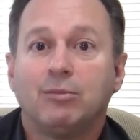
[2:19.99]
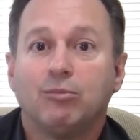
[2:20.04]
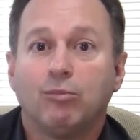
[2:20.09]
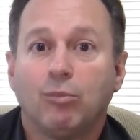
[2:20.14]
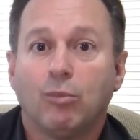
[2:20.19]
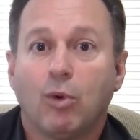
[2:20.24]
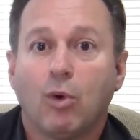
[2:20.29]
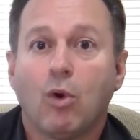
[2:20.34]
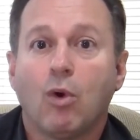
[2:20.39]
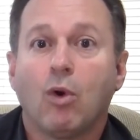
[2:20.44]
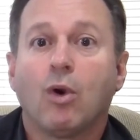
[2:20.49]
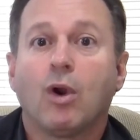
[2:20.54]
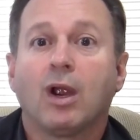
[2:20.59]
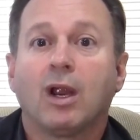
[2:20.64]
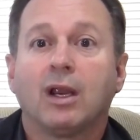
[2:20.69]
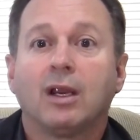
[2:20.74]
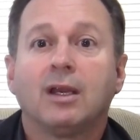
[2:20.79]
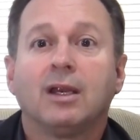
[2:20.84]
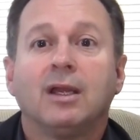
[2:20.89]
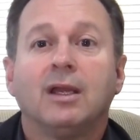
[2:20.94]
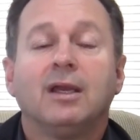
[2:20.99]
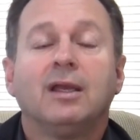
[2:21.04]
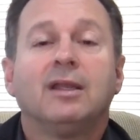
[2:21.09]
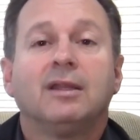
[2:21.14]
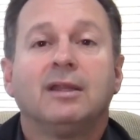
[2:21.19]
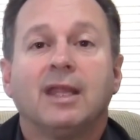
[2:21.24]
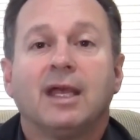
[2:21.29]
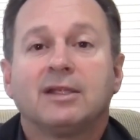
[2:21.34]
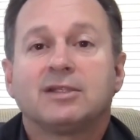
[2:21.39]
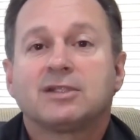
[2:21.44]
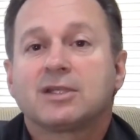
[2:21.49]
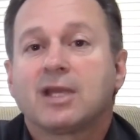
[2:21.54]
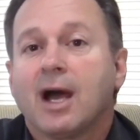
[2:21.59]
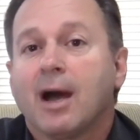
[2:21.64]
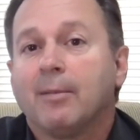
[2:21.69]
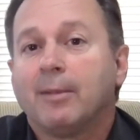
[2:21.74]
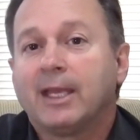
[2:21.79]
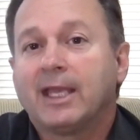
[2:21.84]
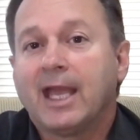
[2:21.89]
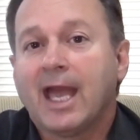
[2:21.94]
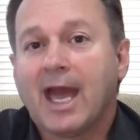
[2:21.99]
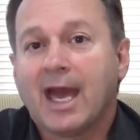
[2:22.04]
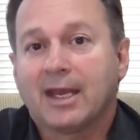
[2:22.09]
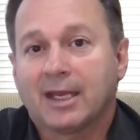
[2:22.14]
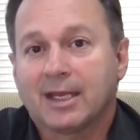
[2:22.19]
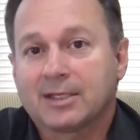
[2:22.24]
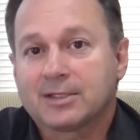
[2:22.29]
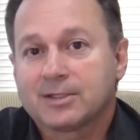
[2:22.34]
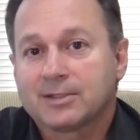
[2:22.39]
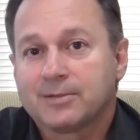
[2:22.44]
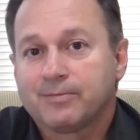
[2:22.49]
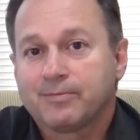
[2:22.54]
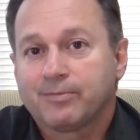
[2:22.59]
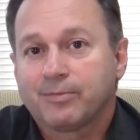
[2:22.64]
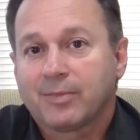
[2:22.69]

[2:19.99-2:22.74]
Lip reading: more that's coming at us.